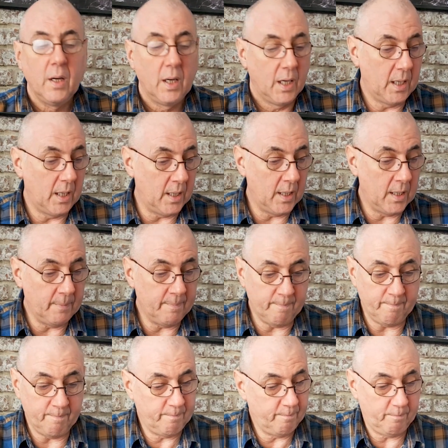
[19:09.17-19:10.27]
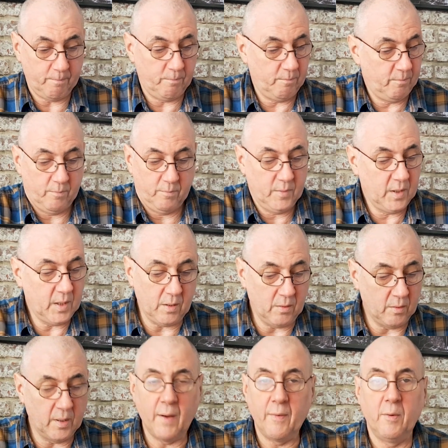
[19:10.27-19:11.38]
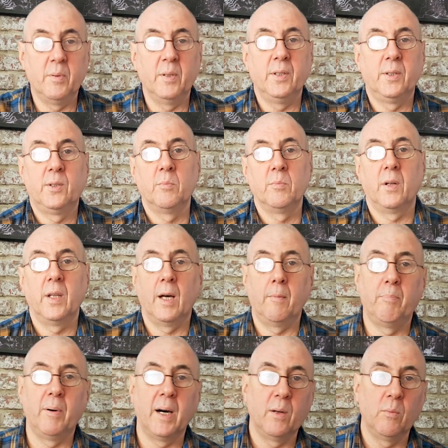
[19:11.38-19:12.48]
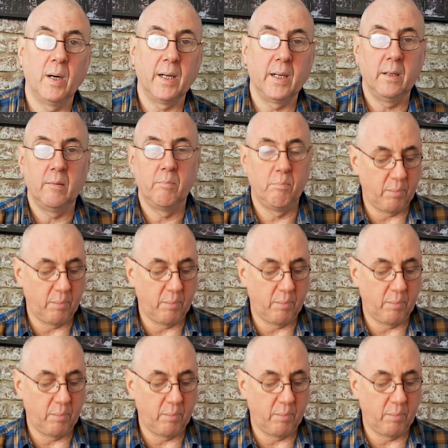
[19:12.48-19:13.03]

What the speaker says: and you know, everybody's jumped on that bandwagon.